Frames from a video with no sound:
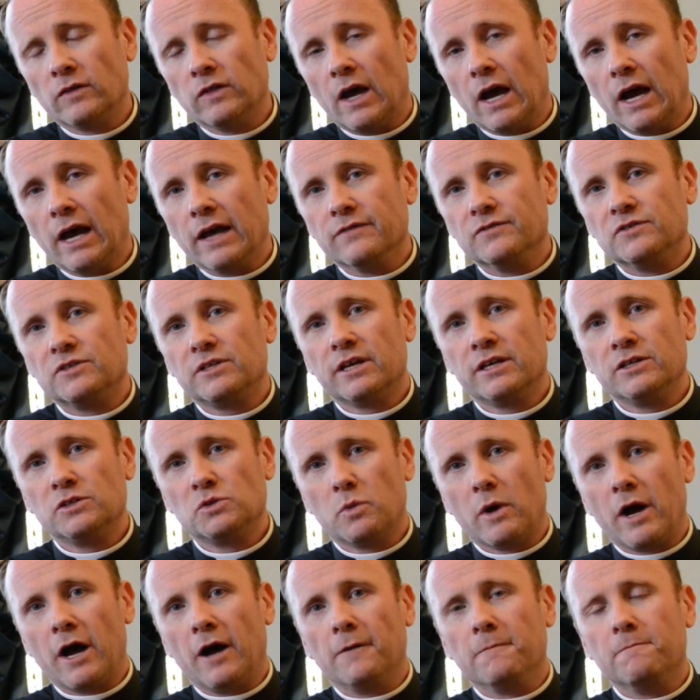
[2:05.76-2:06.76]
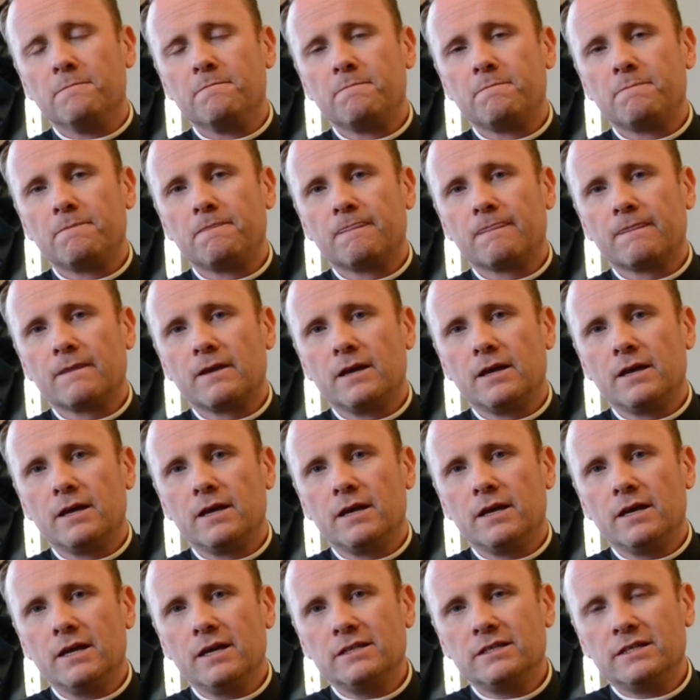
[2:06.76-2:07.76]
lives as well.
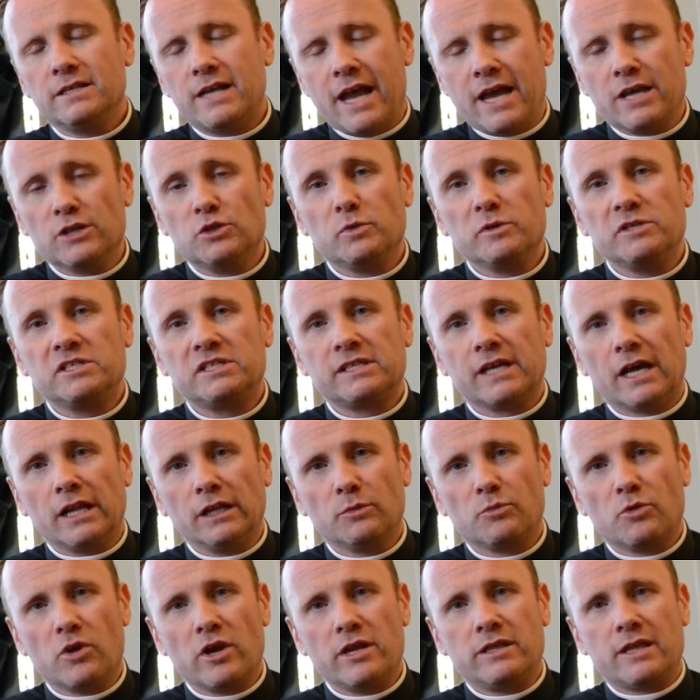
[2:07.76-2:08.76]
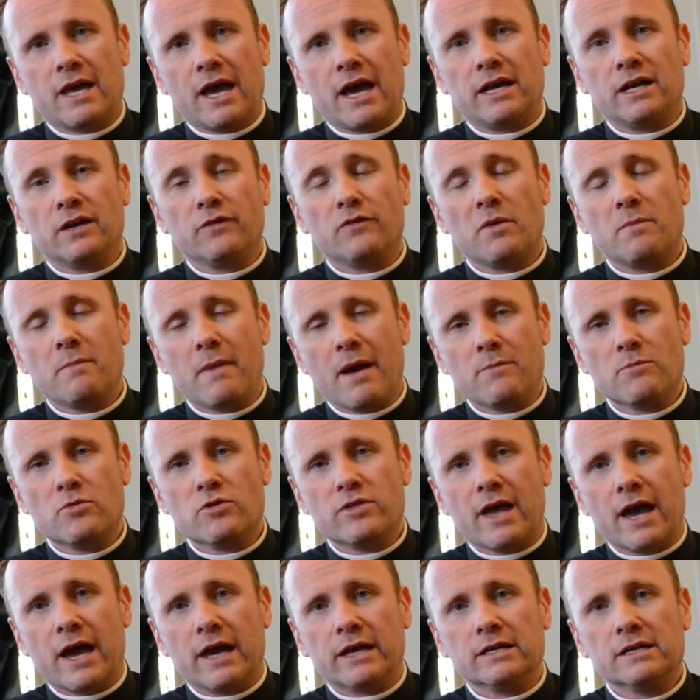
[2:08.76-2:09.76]
Today, as we celebrate that and remember
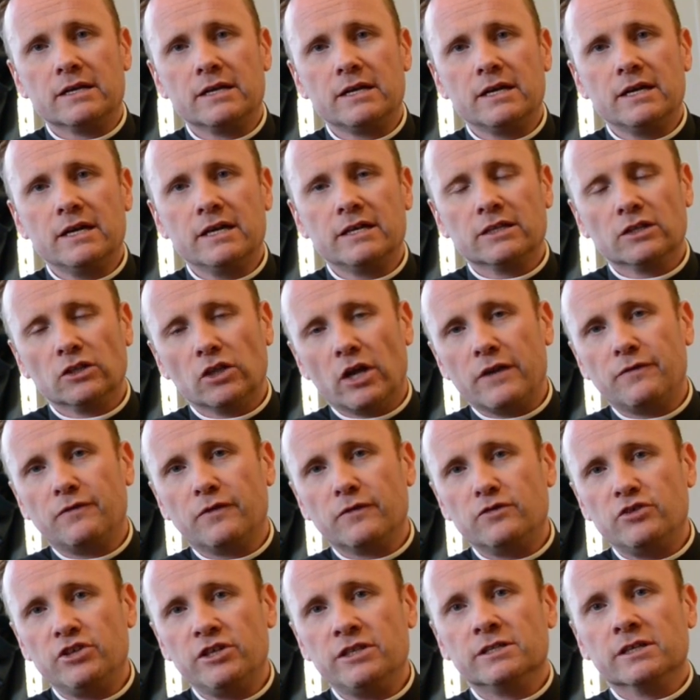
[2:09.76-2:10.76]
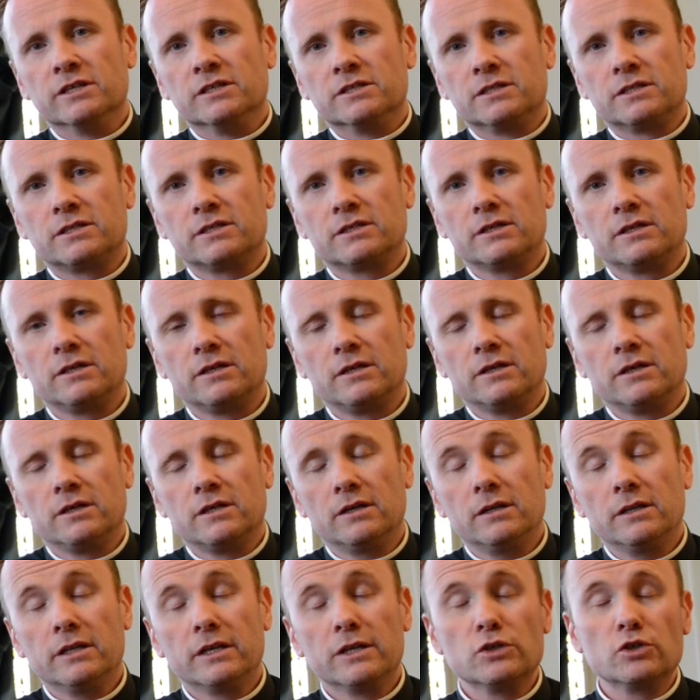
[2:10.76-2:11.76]
that in the life of Jesus,
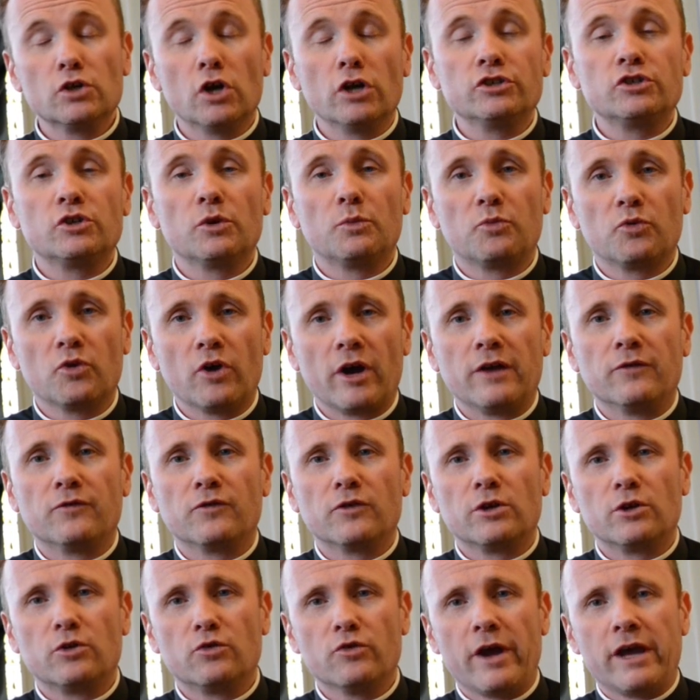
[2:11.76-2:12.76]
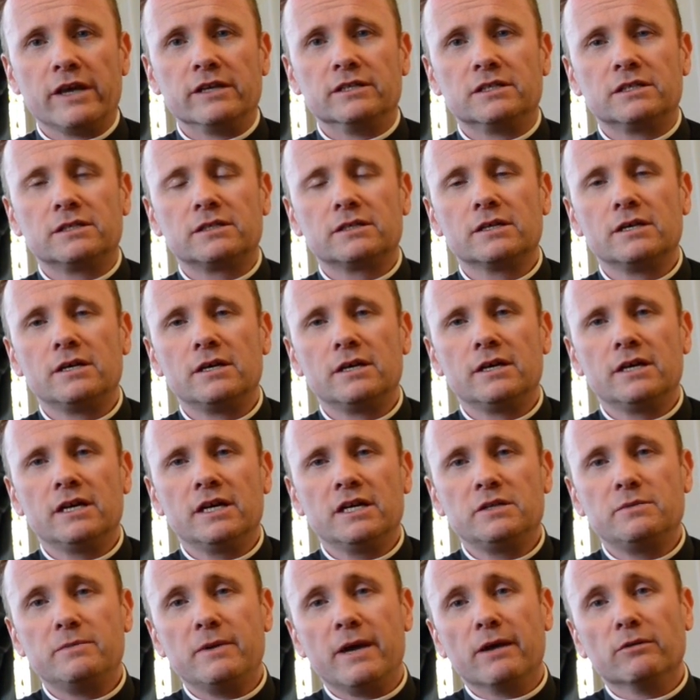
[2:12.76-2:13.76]
let us also pray for the grace
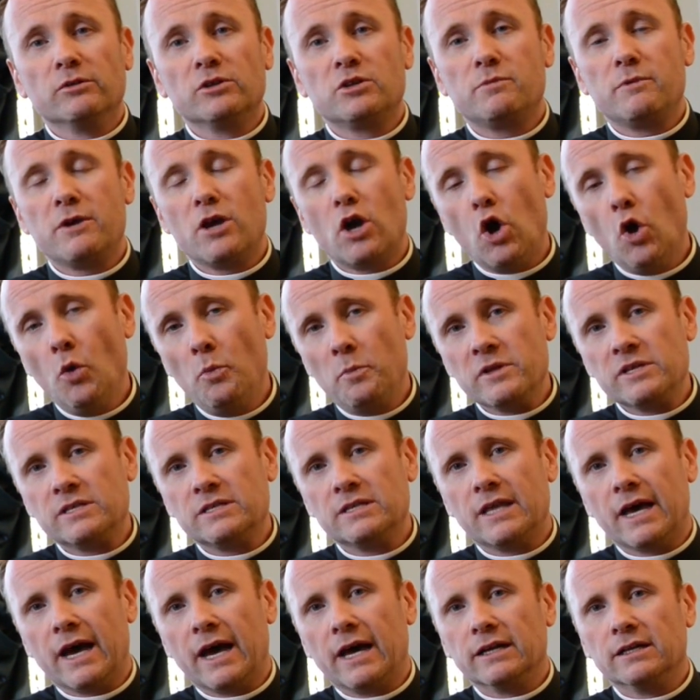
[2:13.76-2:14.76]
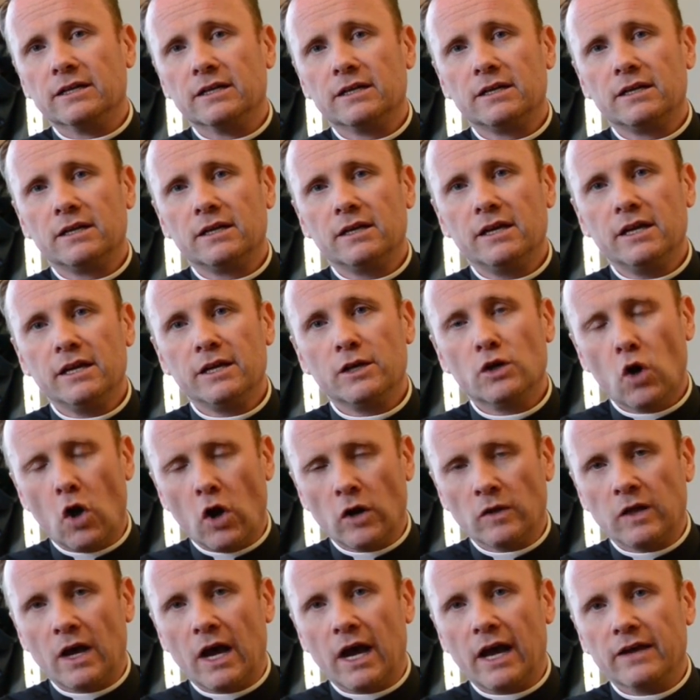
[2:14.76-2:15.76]
to be able to be open to that in
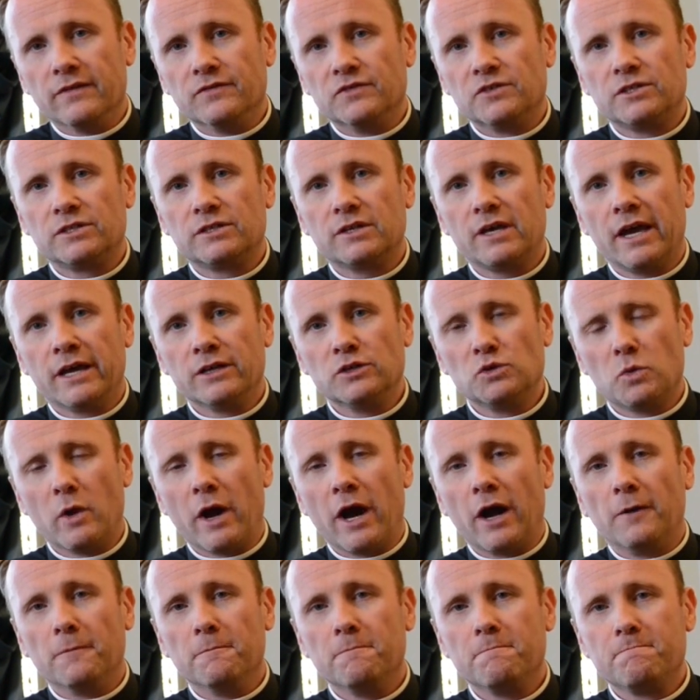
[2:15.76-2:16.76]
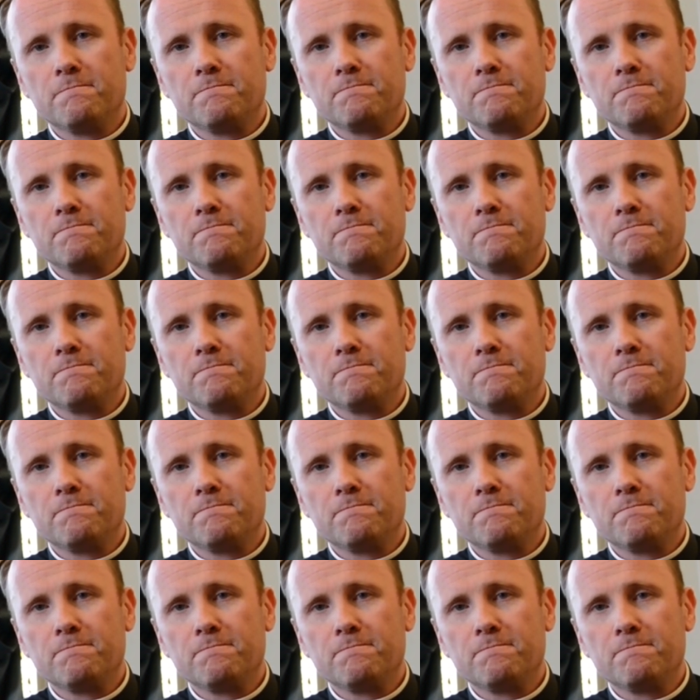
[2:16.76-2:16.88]
our lives as well.